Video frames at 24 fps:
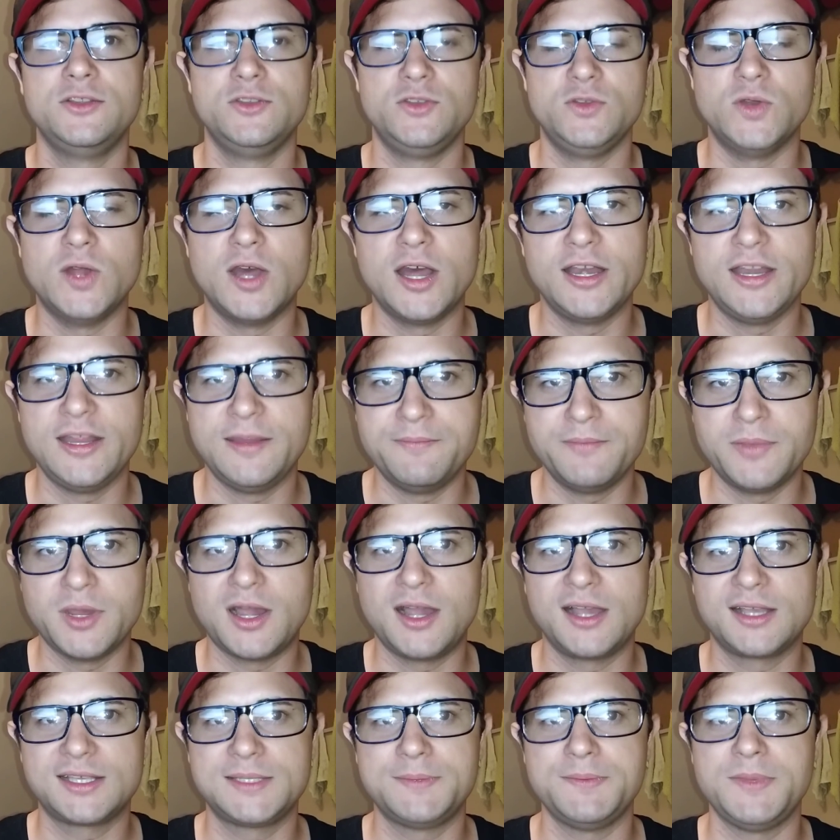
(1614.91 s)
Do not
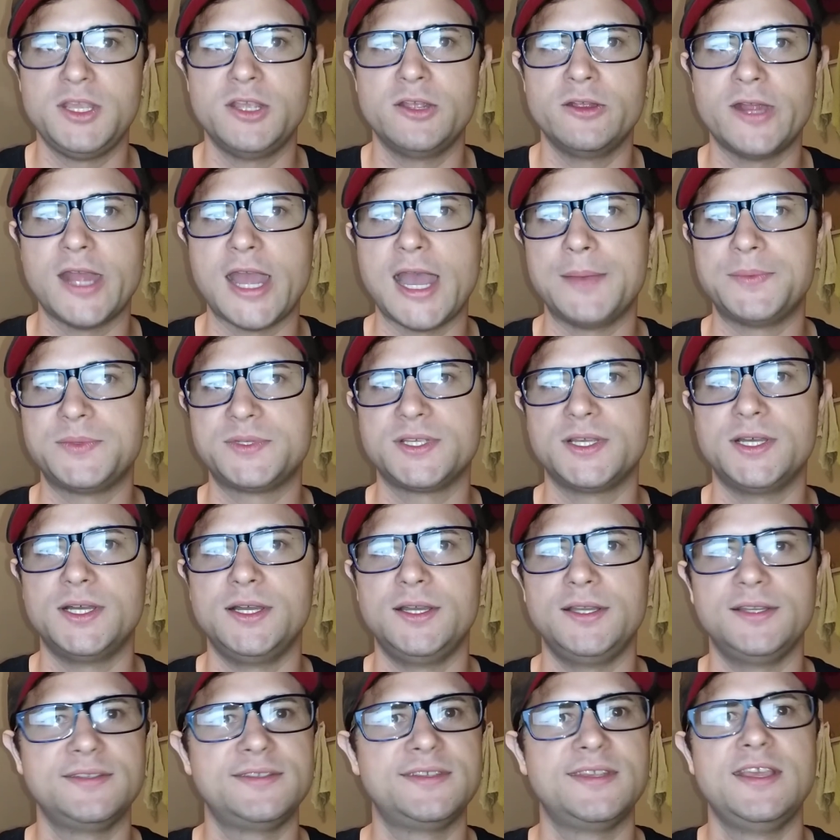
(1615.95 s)
inbox me your rap
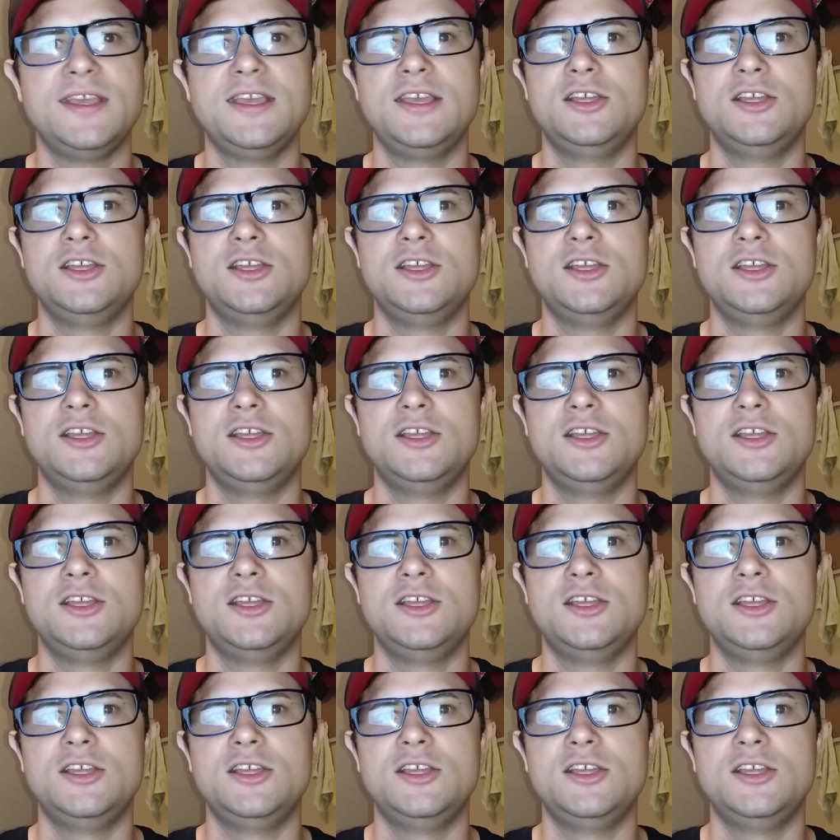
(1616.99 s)
songs.